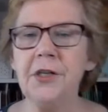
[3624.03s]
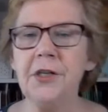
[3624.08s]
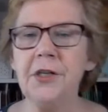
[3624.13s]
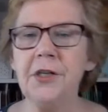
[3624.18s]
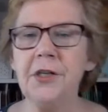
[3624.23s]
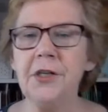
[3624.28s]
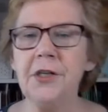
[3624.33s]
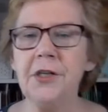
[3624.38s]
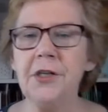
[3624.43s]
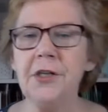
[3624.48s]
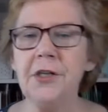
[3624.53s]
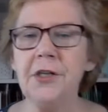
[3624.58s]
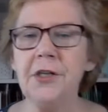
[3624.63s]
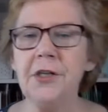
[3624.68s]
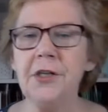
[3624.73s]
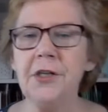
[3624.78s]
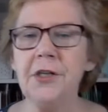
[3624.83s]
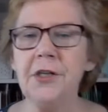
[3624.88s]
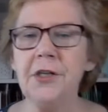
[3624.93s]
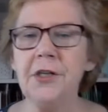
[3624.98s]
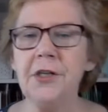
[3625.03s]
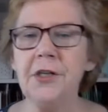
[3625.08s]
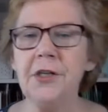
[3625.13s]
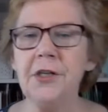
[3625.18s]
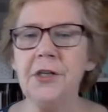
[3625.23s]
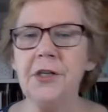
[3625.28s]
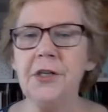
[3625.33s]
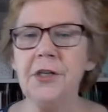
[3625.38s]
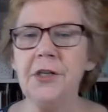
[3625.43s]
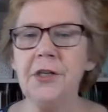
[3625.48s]
Okay, Maureen
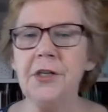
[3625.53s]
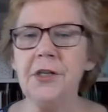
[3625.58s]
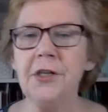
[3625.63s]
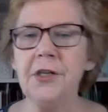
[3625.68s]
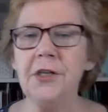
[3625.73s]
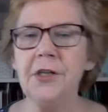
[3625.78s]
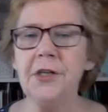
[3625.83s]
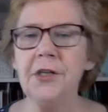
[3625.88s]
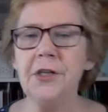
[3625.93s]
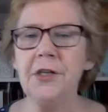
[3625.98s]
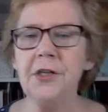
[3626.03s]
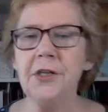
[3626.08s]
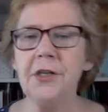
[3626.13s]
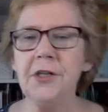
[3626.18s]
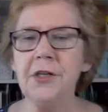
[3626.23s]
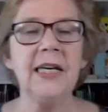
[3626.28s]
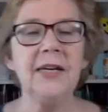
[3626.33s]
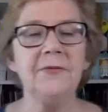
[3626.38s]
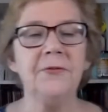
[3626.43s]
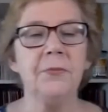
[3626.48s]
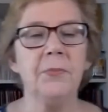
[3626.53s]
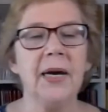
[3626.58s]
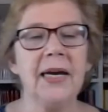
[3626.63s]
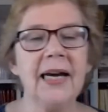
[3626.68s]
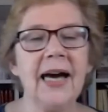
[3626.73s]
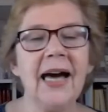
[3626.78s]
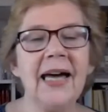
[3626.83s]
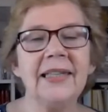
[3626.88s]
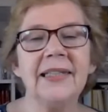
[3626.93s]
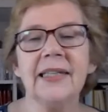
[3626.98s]
wants to know Do I have a routine for my
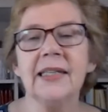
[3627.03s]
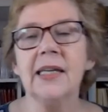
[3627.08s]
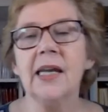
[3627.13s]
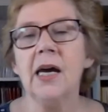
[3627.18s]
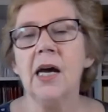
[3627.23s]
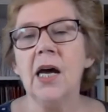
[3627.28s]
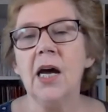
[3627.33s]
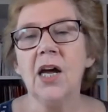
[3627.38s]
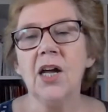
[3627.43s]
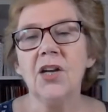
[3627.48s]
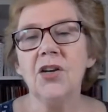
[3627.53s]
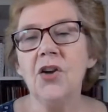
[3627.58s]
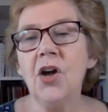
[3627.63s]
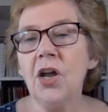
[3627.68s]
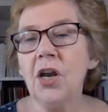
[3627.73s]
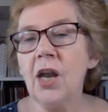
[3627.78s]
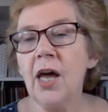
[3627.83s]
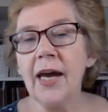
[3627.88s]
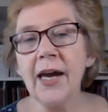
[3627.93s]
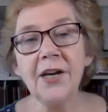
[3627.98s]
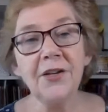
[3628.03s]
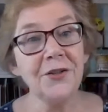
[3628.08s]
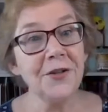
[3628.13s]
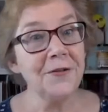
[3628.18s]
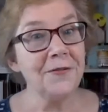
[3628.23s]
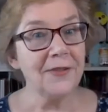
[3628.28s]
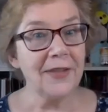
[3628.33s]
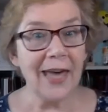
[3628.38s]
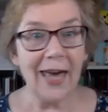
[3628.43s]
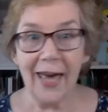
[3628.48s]
garden? Not like I
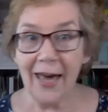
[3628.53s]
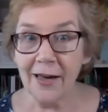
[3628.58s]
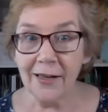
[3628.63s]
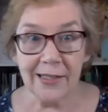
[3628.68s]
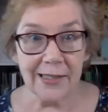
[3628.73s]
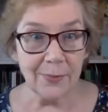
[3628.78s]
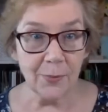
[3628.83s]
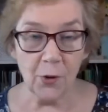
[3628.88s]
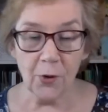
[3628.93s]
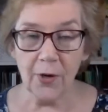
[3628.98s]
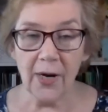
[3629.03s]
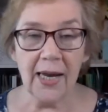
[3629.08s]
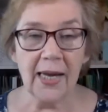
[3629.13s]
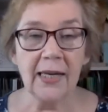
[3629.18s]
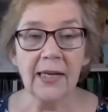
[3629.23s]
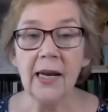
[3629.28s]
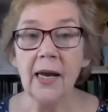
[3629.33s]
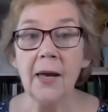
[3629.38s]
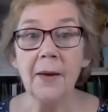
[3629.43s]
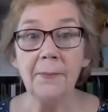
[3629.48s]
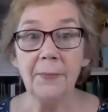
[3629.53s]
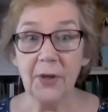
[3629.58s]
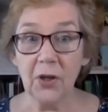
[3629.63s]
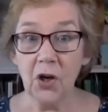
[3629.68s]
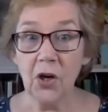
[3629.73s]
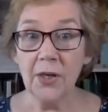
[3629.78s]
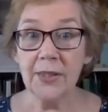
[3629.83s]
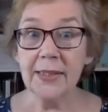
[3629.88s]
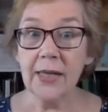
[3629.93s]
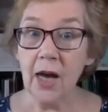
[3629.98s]
do for the house, Maureen
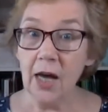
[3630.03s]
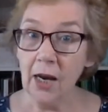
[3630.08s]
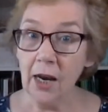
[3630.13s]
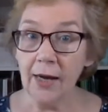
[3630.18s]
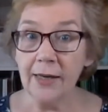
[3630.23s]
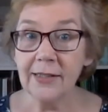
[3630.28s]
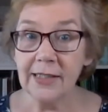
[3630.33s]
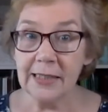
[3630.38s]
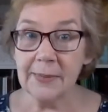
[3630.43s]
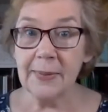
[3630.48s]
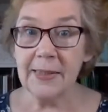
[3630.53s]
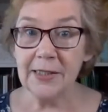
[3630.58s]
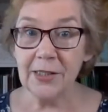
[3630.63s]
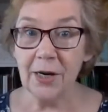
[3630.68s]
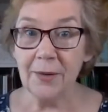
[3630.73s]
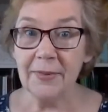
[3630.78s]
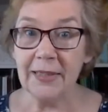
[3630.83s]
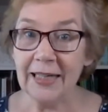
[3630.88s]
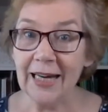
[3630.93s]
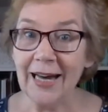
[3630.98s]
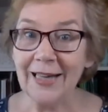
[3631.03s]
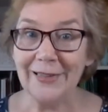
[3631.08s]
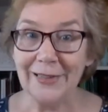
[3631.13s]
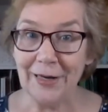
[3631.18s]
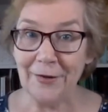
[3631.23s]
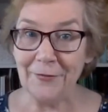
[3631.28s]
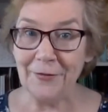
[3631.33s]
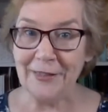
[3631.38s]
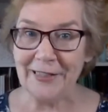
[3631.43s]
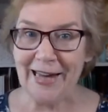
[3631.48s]
because I like to spend time in the
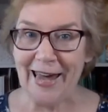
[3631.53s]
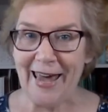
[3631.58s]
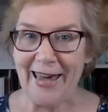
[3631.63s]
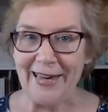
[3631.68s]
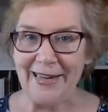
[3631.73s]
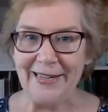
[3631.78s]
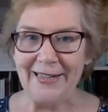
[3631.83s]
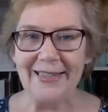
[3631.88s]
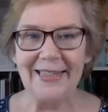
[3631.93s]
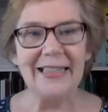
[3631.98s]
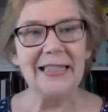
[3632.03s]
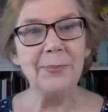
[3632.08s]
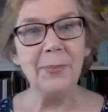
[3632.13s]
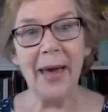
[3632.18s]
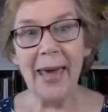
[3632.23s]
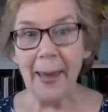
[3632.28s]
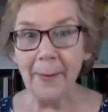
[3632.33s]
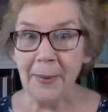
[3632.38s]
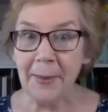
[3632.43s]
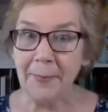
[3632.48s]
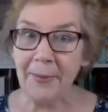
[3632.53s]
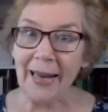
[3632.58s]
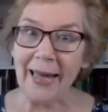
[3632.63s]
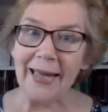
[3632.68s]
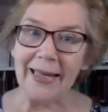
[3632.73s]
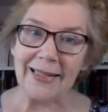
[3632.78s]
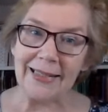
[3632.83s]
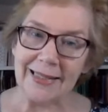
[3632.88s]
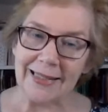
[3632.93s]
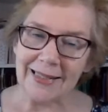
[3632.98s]
garden every day. It's my happy
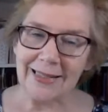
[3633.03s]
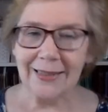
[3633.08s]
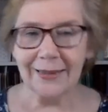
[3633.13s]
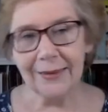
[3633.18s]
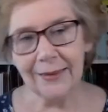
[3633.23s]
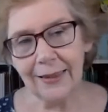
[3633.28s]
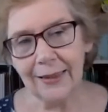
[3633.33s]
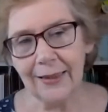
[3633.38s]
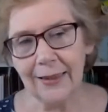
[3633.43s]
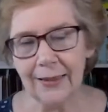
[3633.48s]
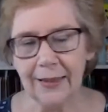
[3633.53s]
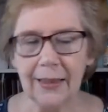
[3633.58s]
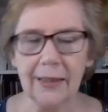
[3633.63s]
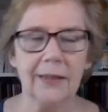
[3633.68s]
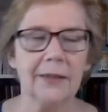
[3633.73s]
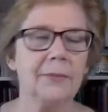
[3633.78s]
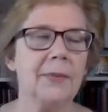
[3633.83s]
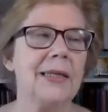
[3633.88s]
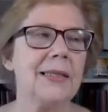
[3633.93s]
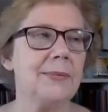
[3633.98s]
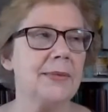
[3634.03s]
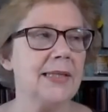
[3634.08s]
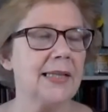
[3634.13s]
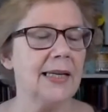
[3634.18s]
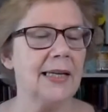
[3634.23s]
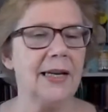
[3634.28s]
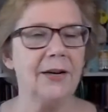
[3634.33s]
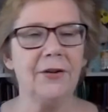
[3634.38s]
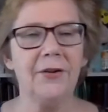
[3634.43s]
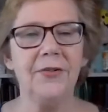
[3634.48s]
place. Yeah, it makes me
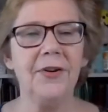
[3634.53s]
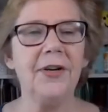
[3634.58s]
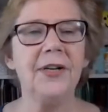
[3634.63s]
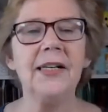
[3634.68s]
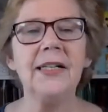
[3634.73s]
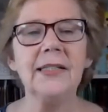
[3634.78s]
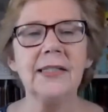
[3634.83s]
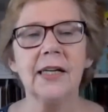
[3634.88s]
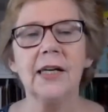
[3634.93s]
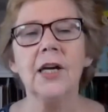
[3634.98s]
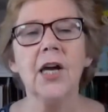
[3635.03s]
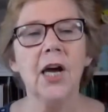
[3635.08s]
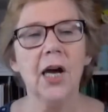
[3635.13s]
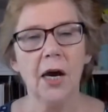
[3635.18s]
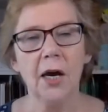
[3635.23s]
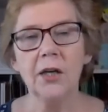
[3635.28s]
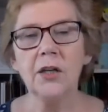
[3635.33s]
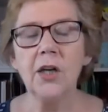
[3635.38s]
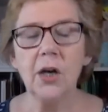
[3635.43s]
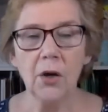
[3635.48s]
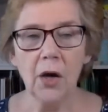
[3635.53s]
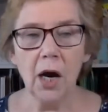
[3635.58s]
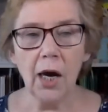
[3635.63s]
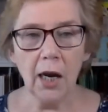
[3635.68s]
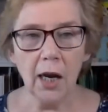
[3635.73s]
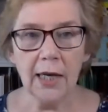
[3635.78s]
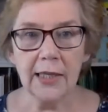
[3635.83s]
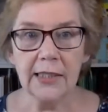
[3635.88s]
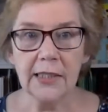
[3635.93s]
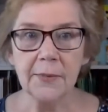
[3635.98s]
sound irreverent, doesn't it? No,
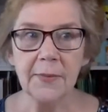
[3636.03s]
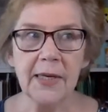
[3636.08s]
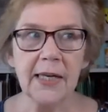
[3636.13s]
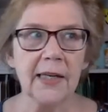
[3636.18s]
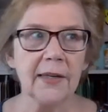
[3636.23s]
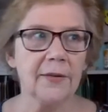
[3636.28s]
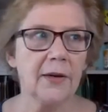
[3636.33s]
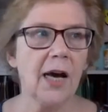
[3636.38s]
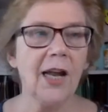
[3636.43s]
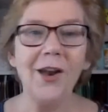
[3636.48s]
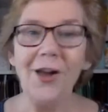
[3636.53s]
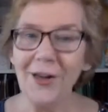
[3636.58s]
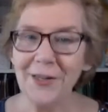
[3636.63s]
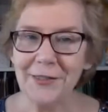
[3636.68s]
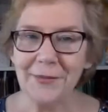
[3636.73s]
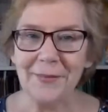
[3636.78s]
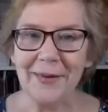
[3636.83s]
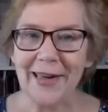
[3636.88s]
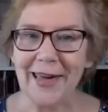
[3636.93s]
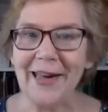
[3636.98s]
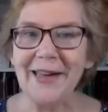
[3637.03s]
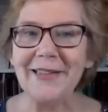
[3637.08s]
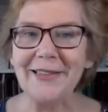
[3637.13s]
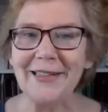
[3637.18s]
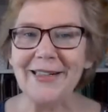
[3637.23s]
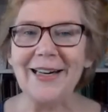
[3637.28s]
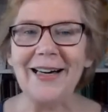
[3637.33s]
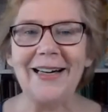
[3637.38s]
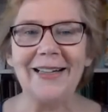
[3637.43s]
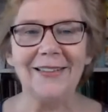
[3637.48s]
I like to be. I like to be out
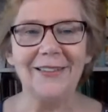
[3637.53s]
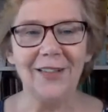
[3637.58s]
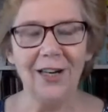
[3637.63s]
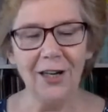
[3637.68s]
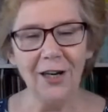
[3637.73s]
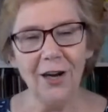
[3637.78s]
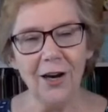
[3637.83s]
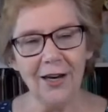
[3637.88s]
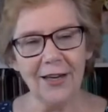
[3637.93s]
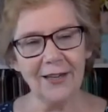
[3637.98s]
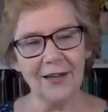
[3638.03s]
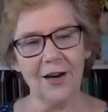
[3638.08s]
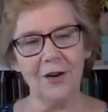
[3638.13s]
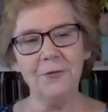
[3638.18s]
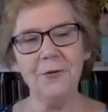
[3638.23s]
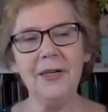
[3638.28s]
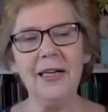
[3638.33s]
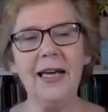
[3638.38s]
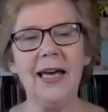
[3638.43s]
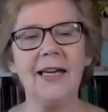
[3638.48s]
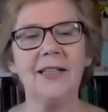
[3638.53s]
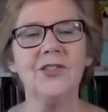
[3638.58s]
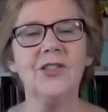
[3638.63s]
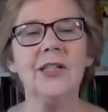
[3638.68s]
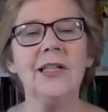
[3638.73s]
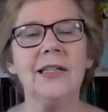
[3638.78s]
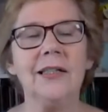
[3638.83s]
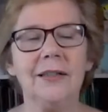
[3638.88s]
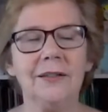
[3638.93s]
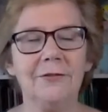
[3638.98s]
in the garden. I like. I really
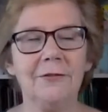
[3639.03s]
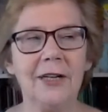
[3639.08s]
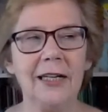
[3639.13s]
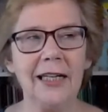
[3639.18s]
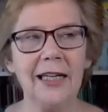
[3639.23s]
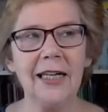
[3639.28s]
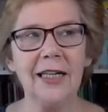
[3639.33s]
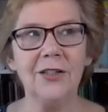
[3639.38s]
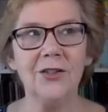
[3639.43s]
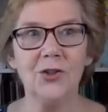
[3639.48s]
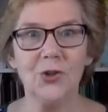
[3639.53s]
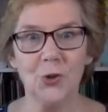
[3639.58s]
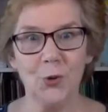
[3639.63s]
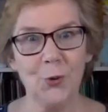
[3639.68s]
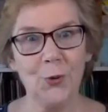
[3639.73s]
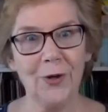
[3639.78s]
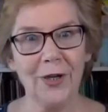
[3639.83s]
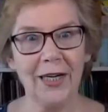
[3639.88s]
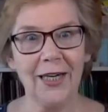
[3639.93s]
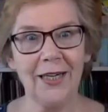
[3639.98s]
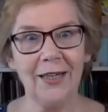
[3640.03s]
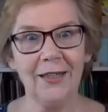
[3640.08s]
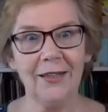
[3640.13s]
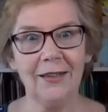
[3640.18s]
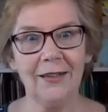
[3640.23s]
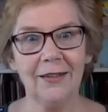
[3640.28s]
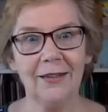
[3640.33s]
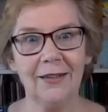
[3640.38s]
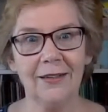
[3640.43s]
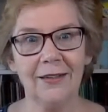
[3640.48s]
actually really enjoy
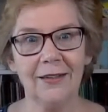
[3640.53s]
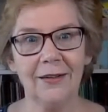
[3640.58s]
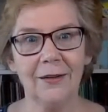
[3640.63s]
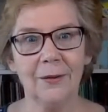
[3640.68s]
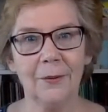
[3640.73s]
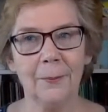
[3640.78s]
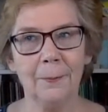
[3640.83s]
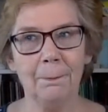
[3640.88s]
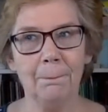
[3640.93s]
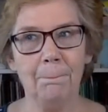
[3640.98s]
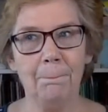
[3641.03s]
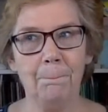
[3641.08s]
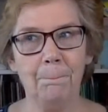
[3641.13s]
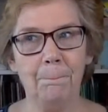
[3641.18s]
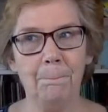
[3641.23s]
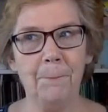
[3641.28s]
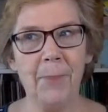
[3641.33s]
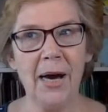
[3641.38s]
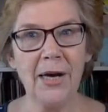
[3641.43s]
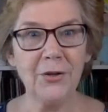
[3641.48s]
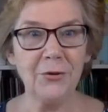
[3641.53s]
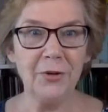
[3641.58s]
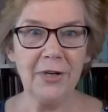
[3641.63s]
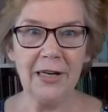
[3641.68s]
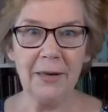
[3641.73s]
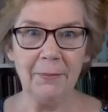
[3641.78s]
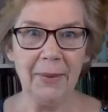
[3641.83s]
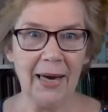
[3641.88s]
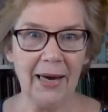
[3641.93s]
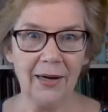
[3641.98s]

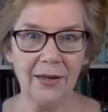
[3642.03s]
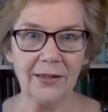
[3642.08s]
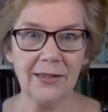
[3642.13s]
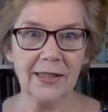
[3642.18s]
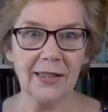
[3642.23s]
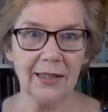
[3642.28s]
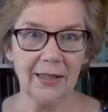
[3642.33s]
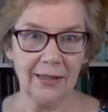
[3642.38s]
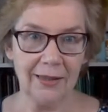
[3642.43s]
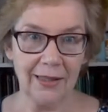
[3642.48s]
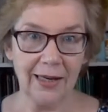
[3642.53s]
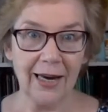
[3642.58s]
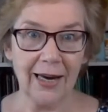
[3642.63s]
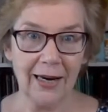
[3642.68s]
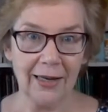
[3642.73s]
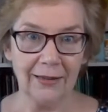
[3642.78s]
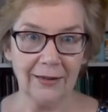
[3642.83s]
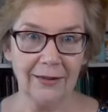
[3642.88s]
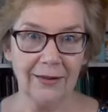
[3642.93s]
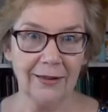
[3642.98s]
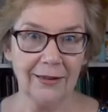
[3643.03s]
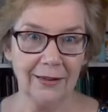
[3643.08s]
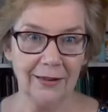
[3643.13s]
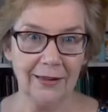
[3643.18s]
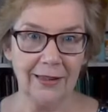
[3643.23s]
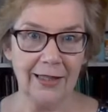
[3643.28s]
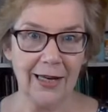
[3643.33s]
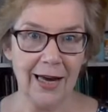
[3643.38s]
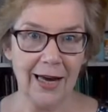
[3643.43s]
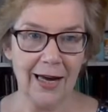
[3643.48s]
puttering about in the garden and
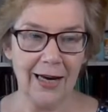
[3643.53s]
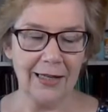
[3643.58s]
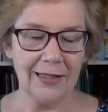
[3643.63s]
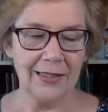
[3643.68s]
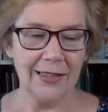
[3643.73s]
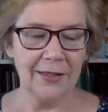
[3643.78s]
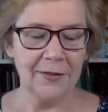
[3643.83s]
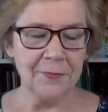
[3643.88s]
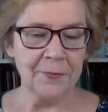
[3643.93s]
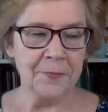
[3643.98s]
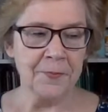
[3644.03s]
in the yard,